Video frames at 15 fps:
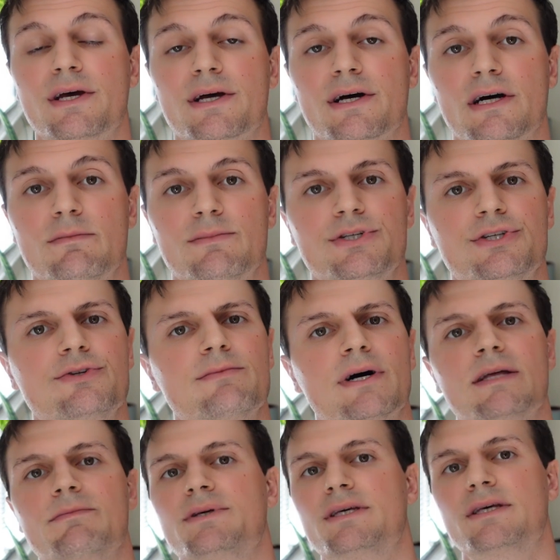but you
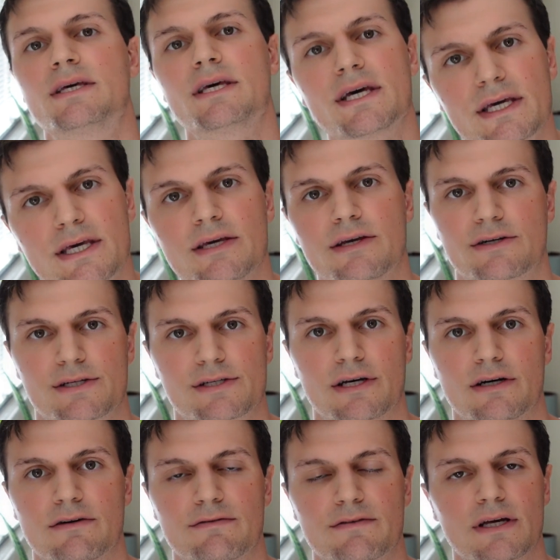might be kicking
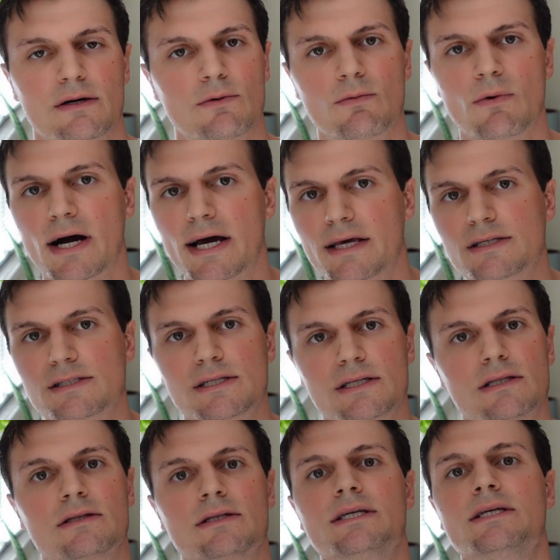yourself that, well, why isn't
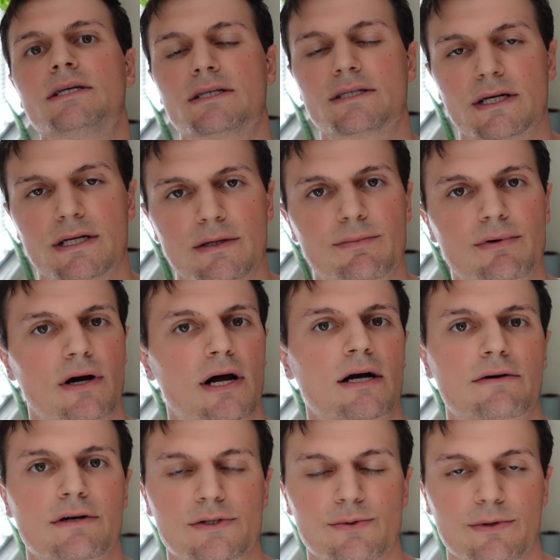it leading to any
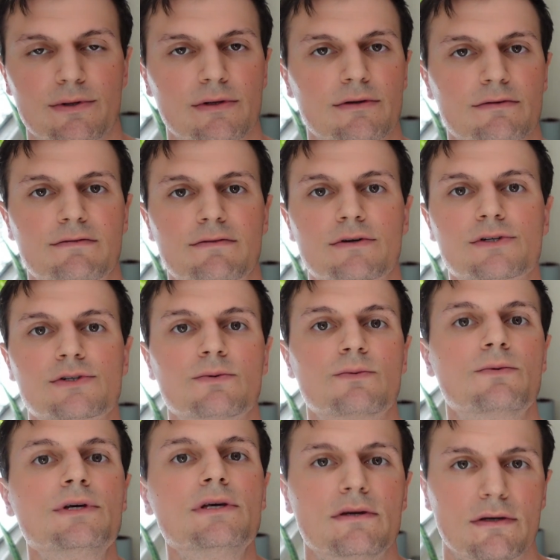progress within the first
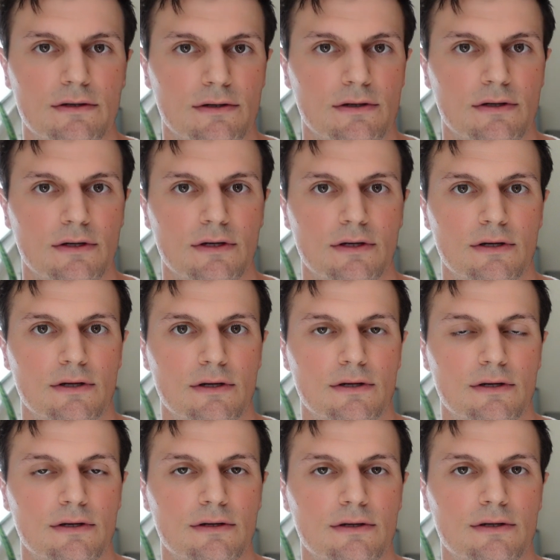week?
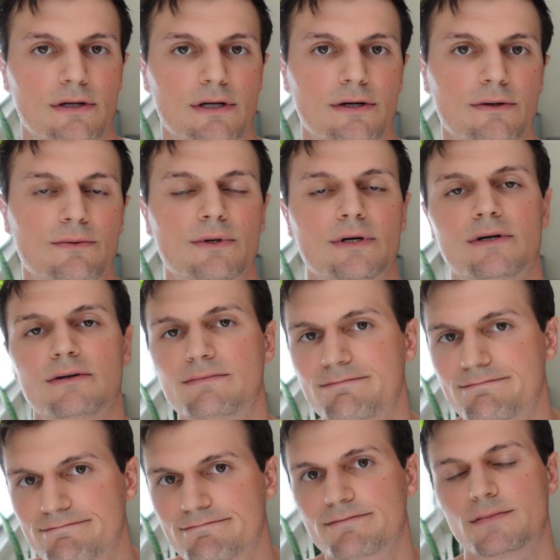You
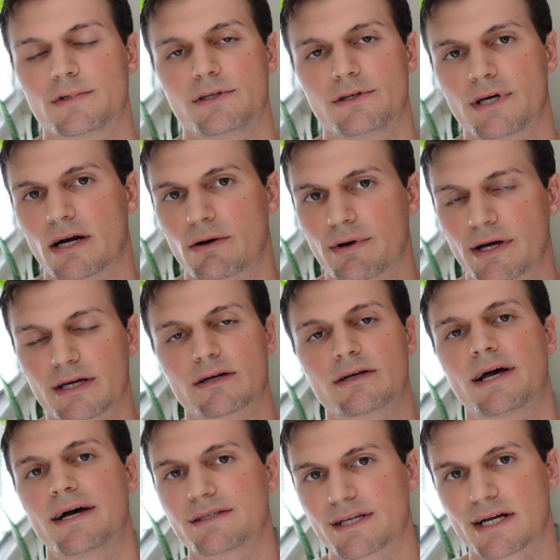got to
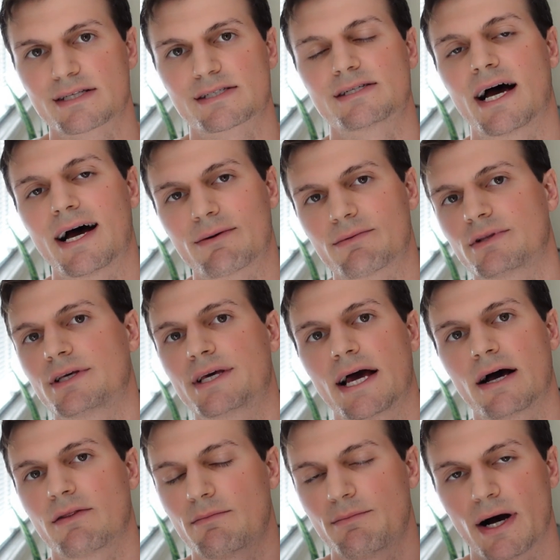recognize that's not really
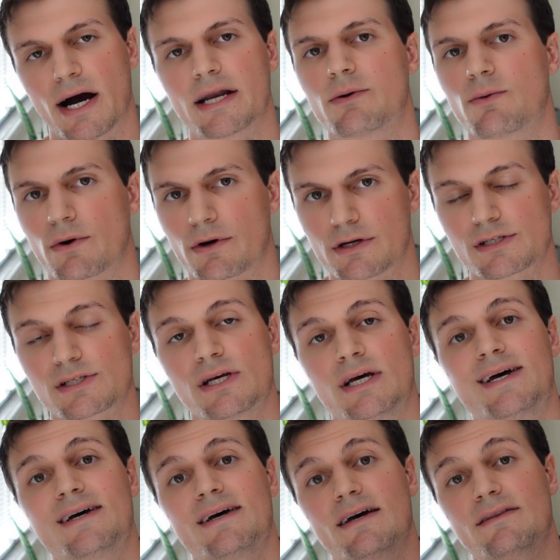how the body works,
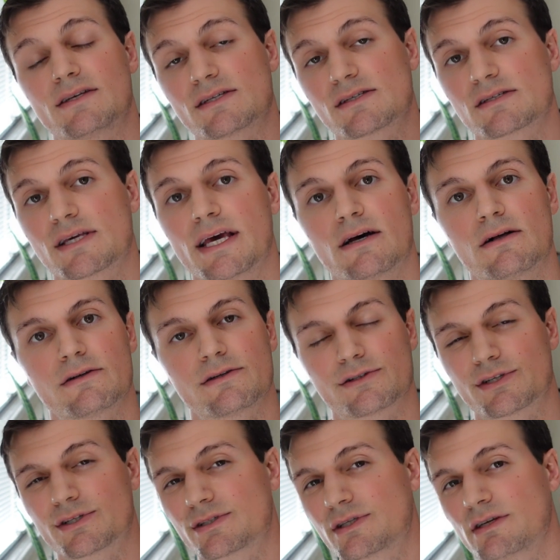and the scale is
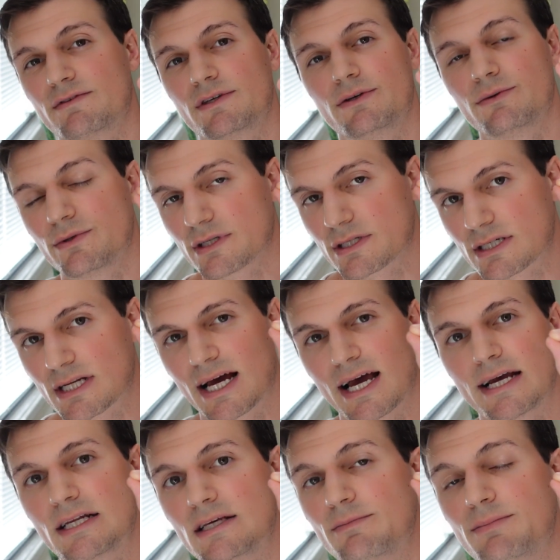just giving you this
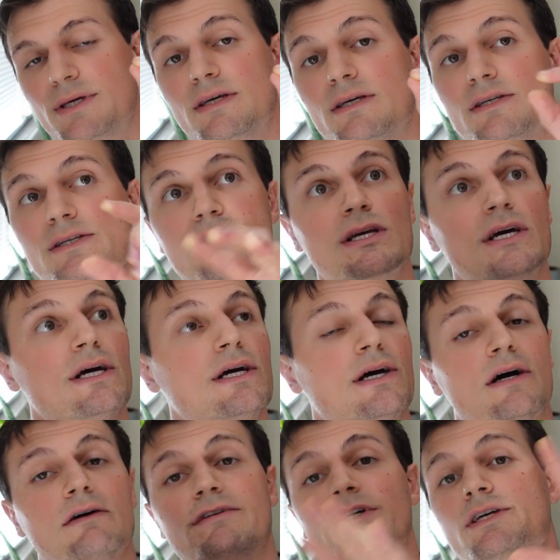tiny piece
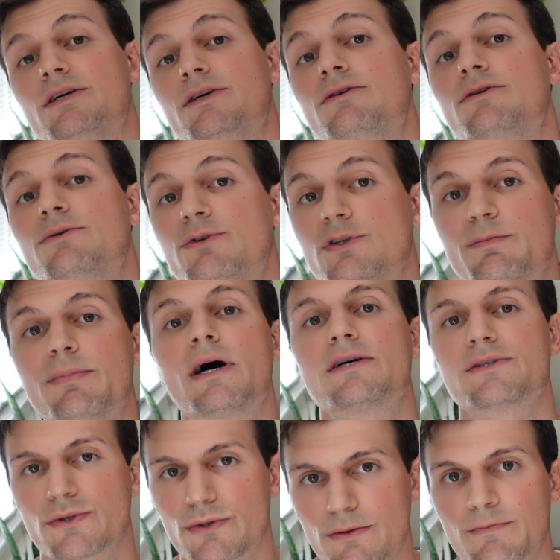of a huge
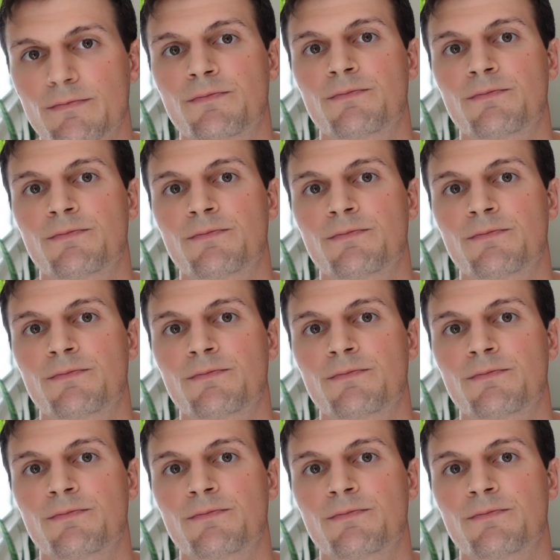puzzle,